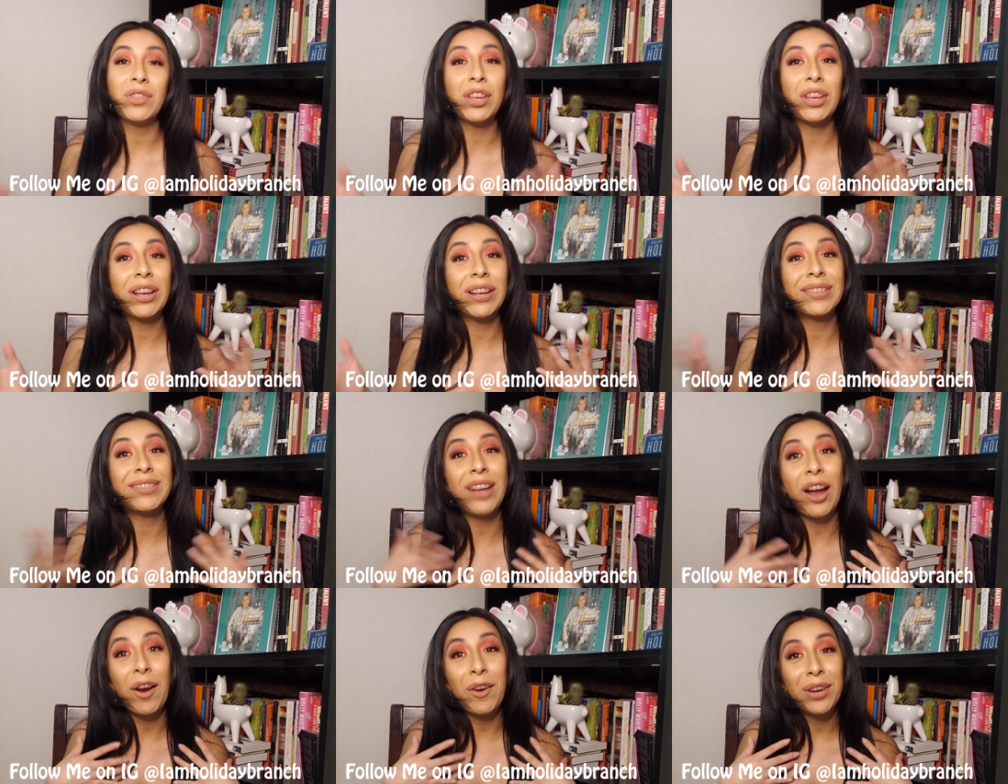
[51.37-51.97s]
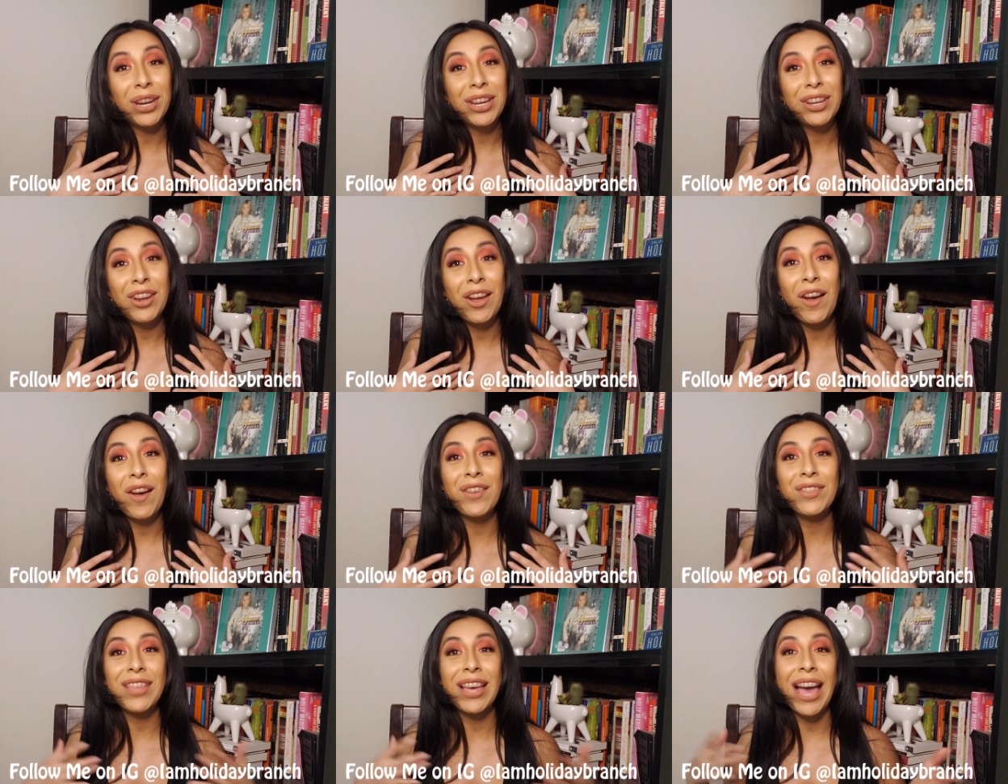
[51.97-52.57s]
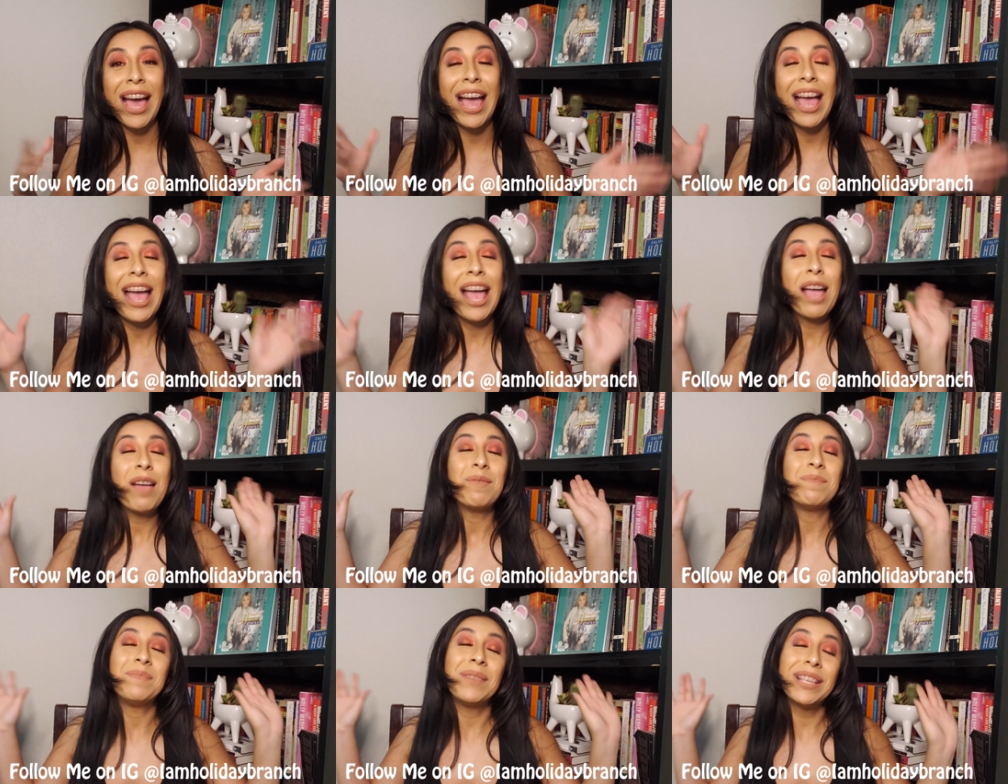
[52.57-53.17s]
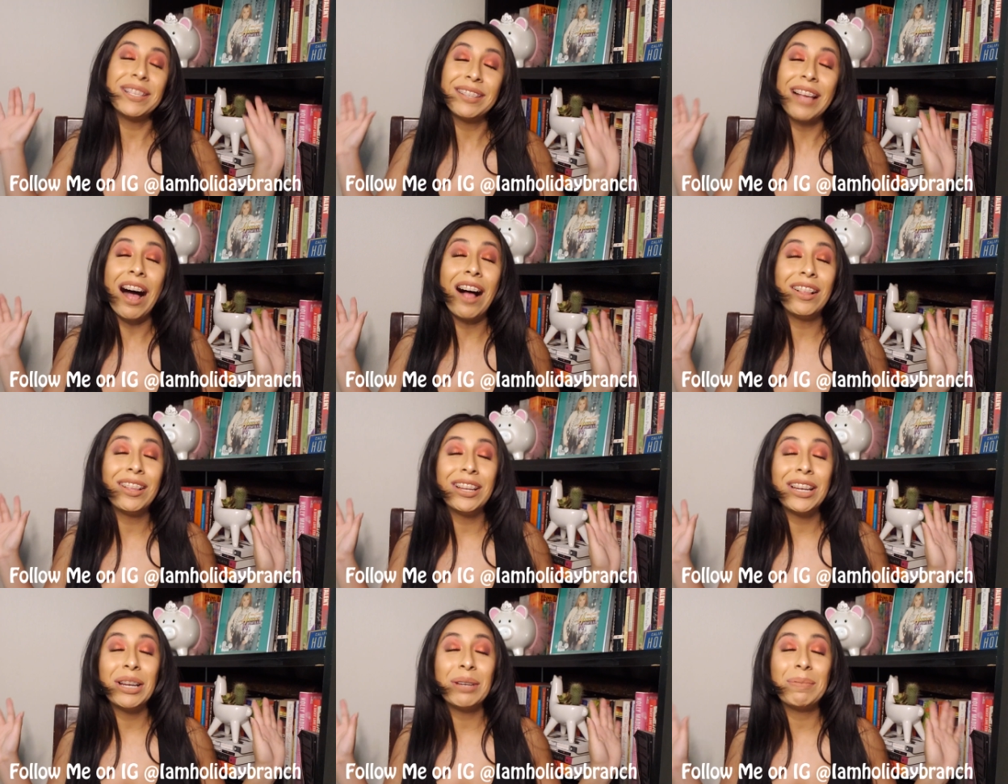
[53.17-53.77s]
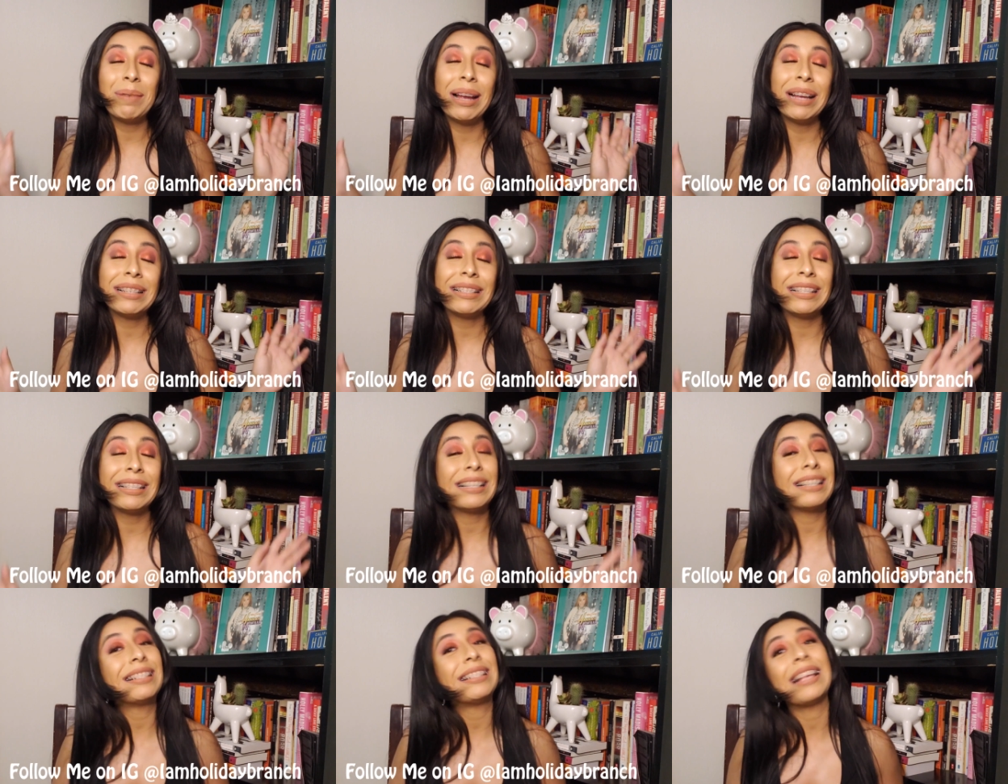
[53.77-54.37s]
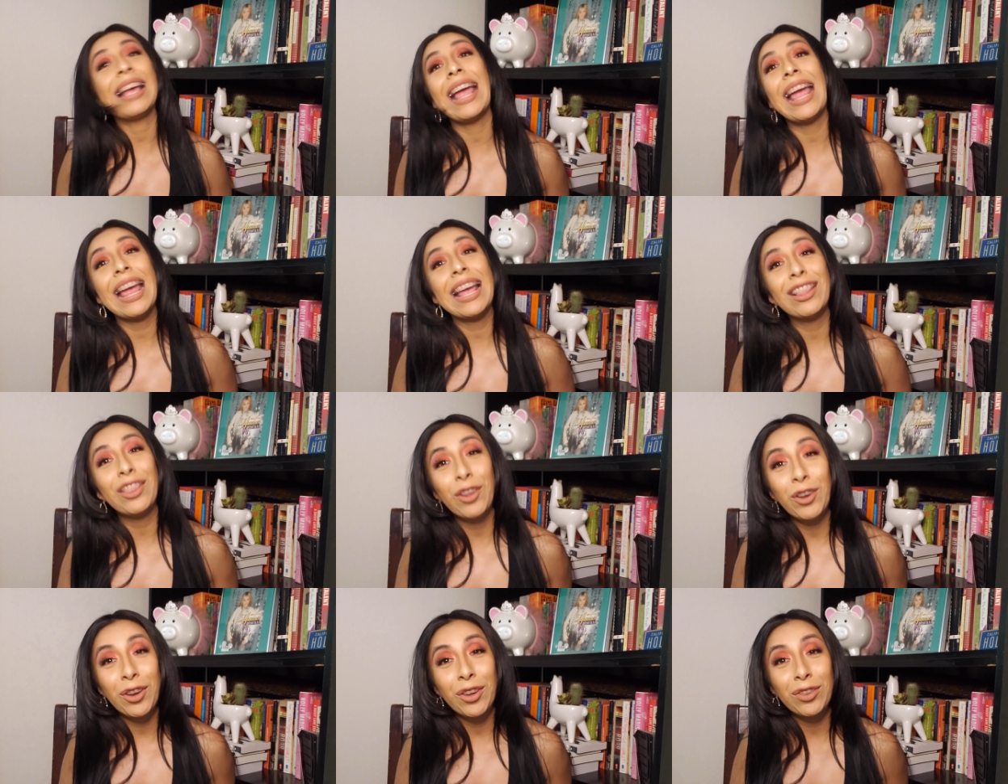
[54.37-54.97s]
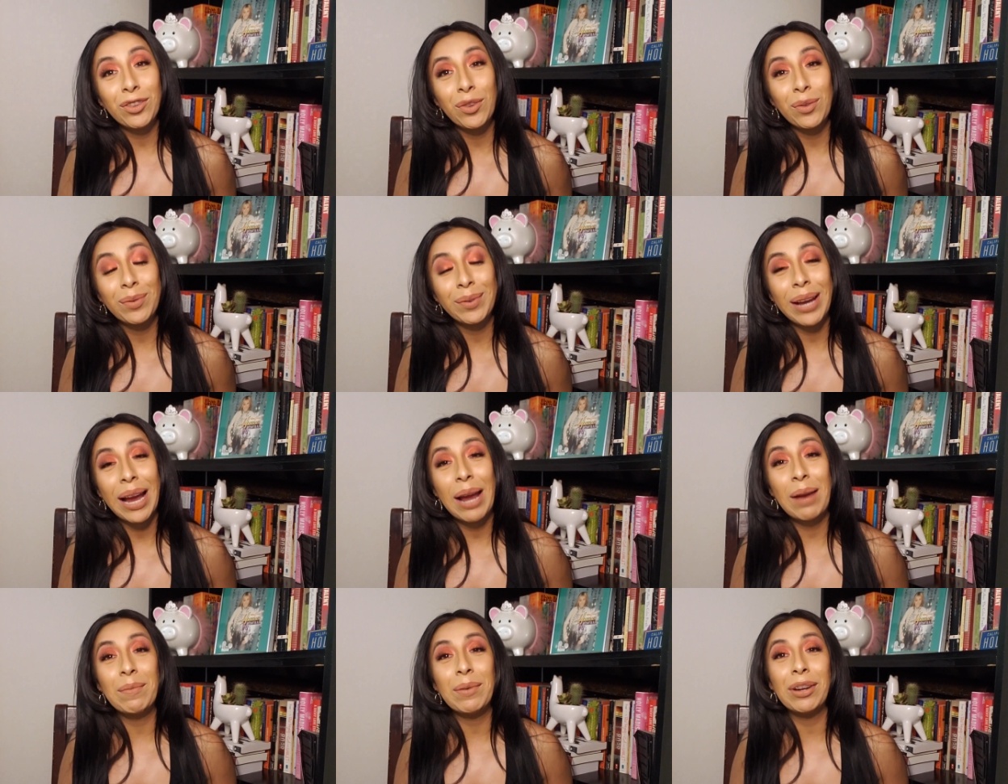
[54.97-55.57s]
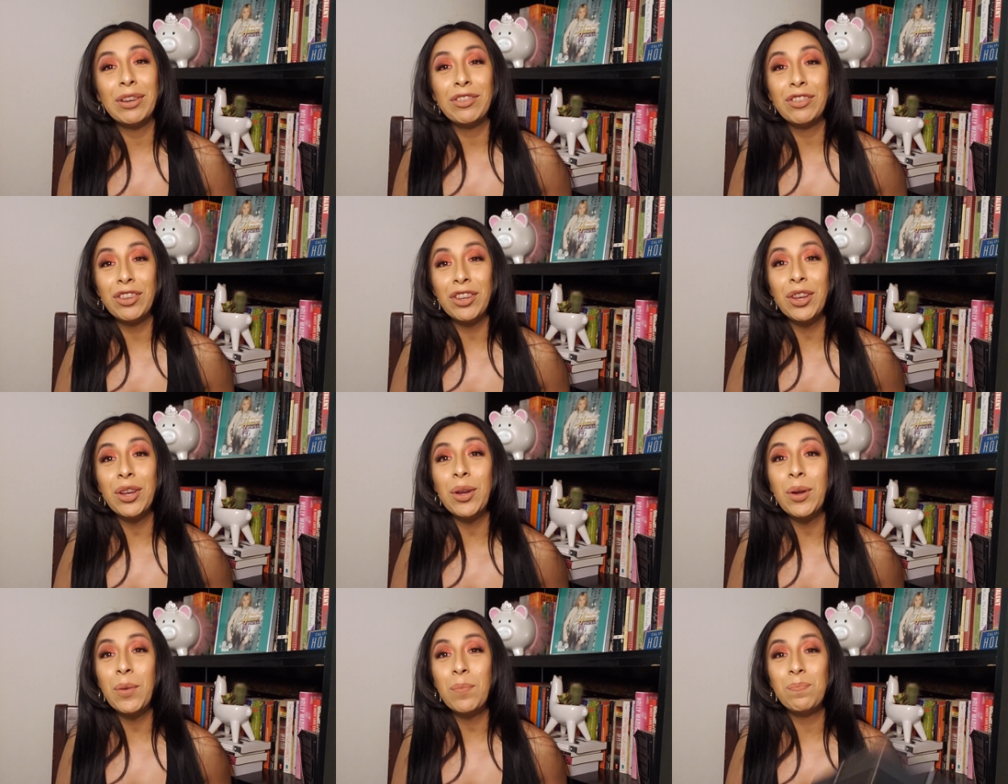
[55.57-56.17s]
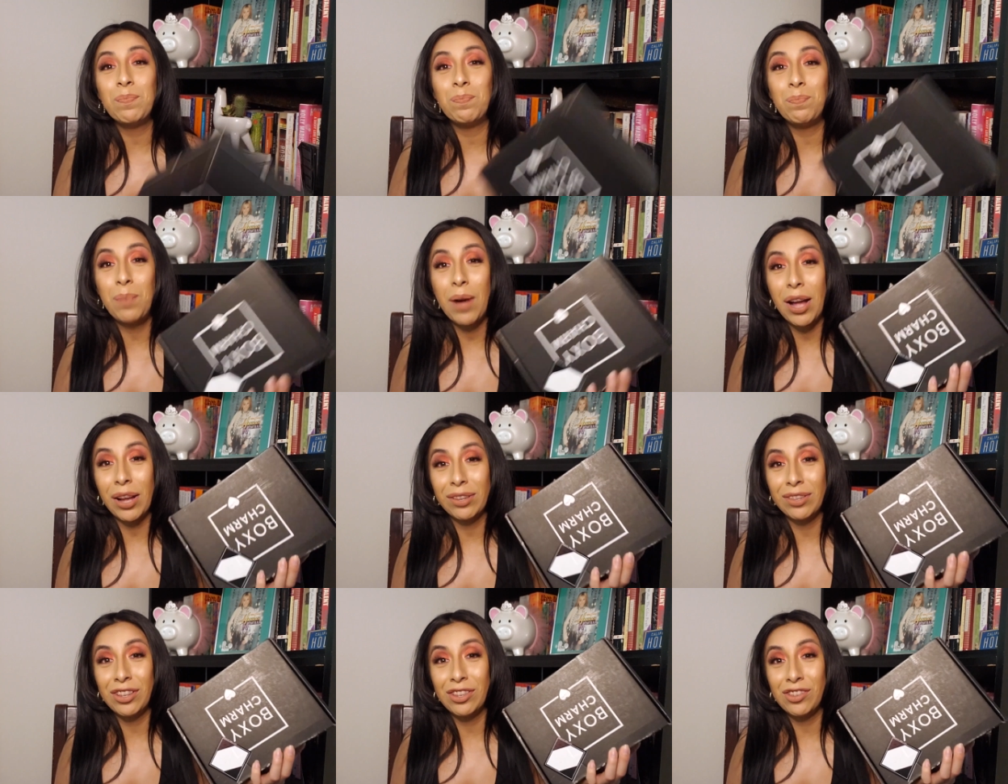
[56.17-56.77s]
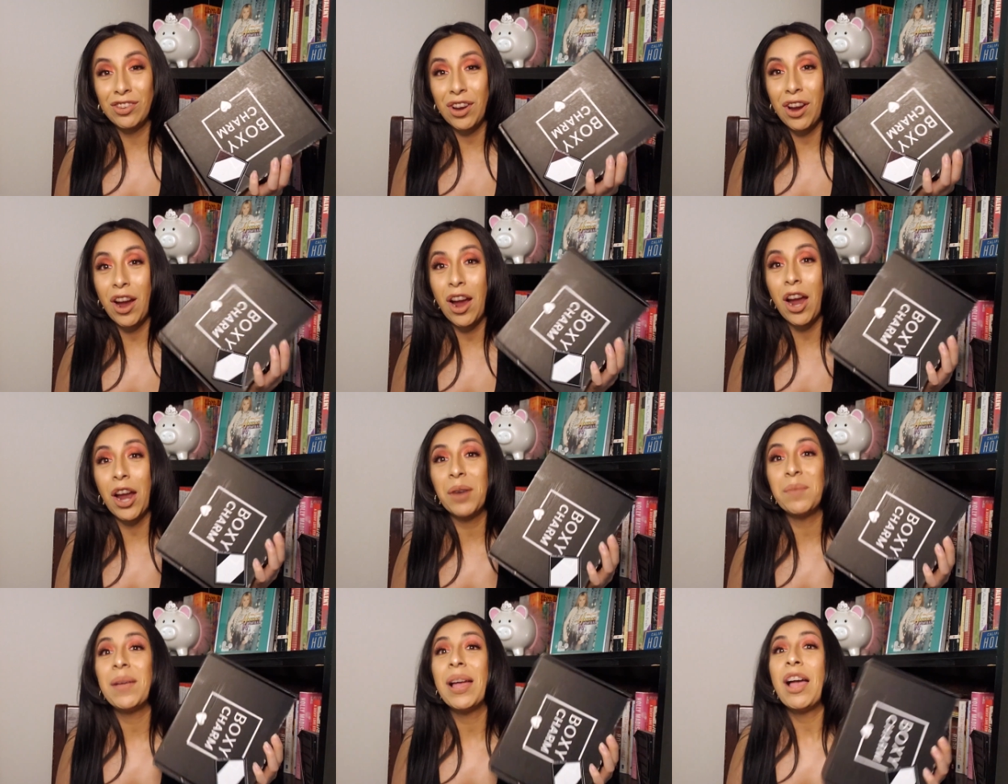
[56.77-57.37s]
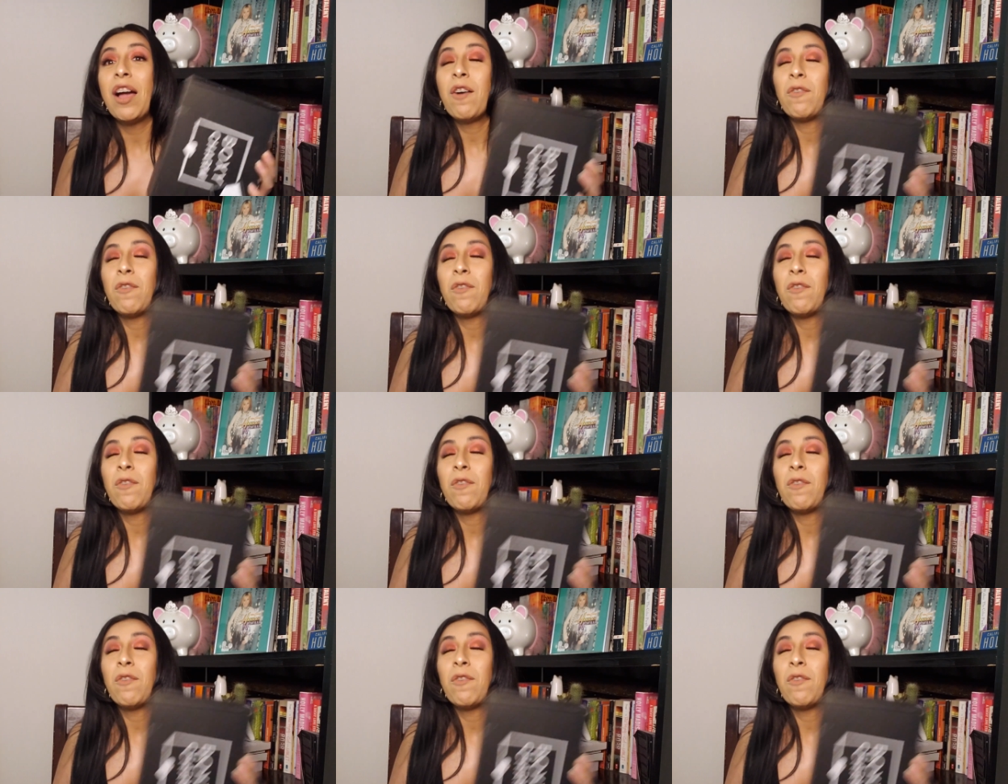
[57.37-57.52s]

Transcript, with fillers: then you guys already know that Miss Holiday Branch is a loyal subscriber to Boxycharm